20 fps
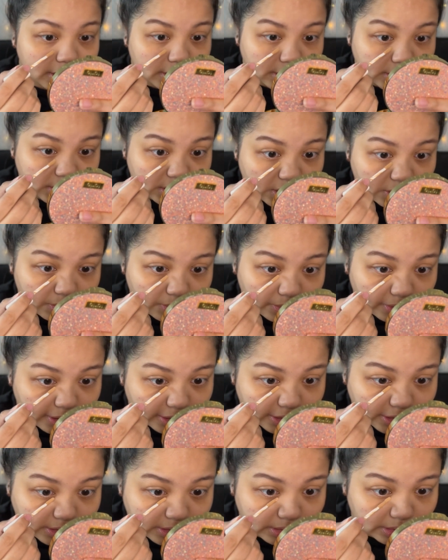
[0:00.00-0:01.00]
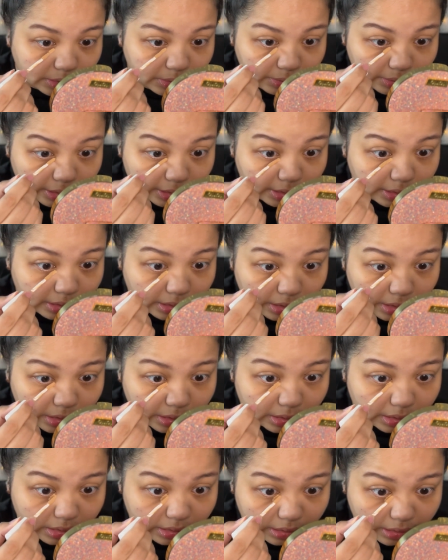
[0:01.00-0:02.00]
So I just go in
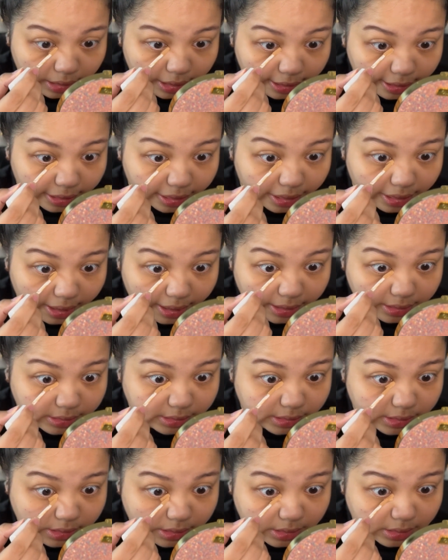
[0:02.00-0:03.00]
like that,